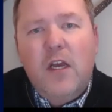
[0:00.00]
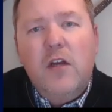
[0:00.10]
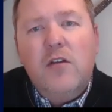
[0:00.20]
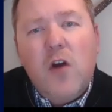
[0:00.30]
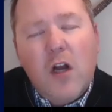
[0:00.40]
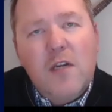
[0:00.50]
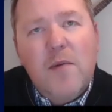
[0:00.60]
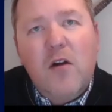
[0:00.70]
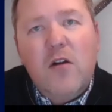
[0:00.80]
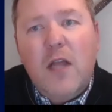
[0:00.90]
You talked
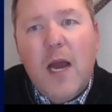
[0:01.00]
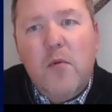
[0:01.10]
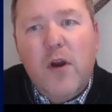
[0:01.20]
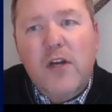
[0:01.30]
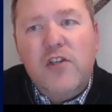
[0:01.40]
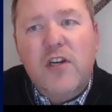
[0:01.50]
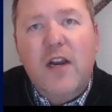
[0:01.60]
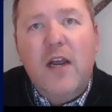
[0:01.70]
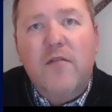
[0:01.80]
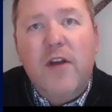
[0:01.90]
about collaboration and
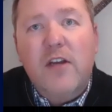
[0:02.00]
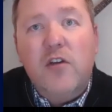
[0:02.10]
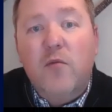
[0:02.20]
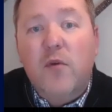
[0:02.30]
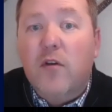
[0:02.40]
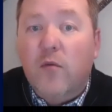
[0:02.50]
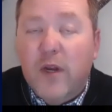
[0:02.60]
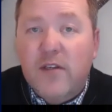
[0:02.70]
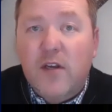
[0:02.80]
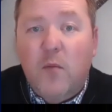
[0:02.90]
innovation with your
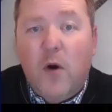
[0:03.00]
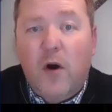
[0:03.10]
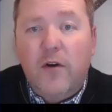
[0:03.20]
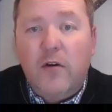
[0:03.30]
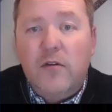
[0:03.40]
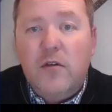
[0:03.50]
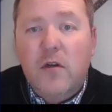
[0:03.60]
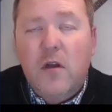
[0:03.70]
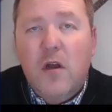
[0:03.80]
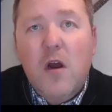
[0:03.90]
retail partners,
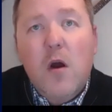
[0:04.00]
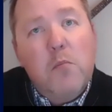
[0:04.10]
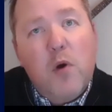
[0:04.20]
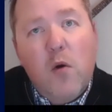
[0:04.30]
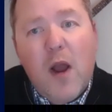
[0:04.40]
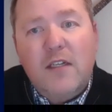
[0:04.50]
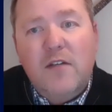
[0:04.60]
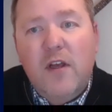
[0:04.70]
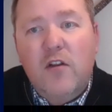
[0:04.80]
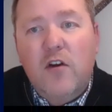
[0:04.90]

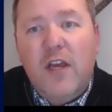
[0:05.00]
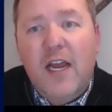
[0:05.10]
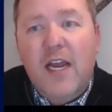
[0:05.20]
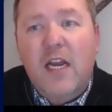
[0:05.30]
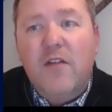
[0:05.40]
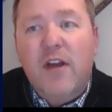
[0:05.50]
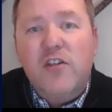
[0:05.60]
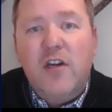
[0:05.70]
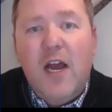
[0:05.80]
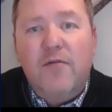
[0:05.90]
proactively looking at
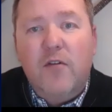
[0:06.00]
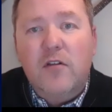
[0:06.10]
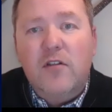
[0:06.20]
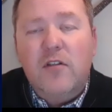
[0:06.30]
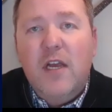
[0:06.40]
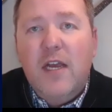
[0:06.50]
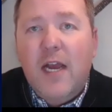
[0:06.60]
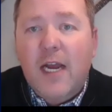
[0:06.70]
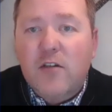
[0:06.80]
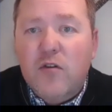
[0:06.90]
innovation efforts
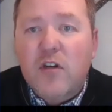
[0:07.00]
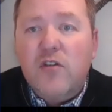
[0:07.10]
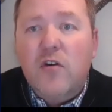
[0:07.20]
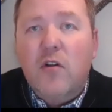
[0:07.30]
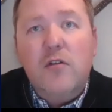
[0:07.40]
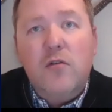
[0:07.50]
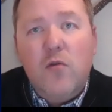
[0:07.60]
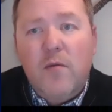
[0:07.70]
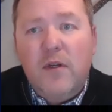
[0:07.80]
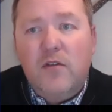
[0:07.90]
and traditional
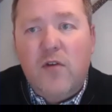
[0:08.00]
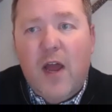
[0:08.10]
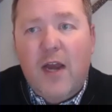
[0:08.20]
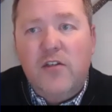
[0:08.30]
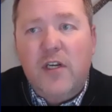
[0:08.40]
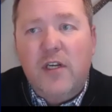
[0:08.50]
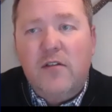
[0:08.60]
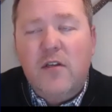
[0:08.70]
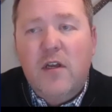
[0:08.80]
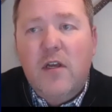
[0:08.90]
assortment
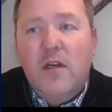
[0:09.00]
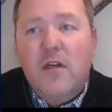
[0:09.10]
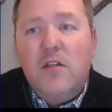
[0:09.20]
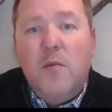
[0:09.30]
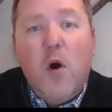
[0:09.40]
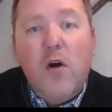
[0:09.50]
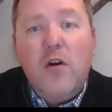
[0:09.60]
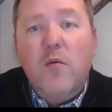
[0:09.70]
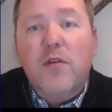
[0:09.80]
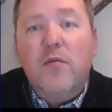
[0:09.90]
strategies to
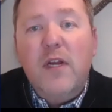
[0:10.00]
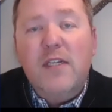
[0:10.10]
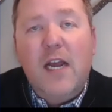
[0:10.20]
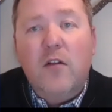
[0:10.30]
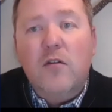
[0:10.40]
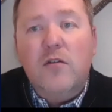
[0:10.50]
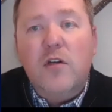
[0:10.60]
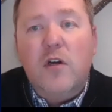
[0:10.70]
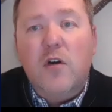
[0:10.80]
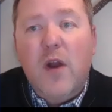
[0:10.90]
partner with retailers
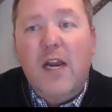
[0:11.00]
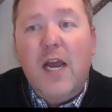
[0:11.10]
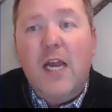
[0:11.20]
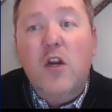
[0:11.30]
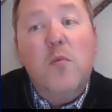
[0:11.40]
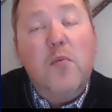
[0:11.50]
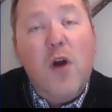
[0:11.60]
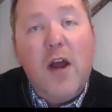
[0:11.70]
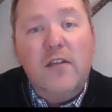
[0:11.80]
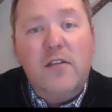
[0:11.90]
to create a new
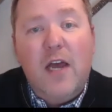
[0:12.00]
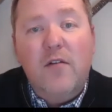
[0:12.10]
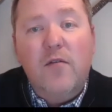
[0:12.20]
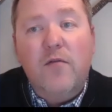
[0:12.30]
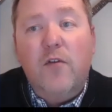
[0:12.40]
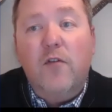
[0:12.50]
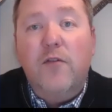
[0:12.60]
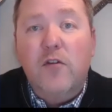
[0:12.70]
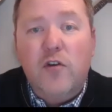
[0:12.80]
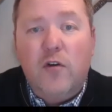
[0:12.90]
product set for
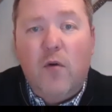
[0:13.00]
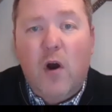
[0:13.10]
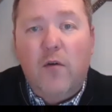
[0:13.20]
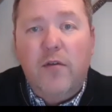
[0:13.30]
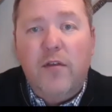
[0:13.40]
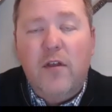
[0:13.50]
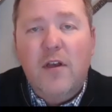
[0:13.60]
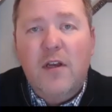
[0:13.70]
future growth,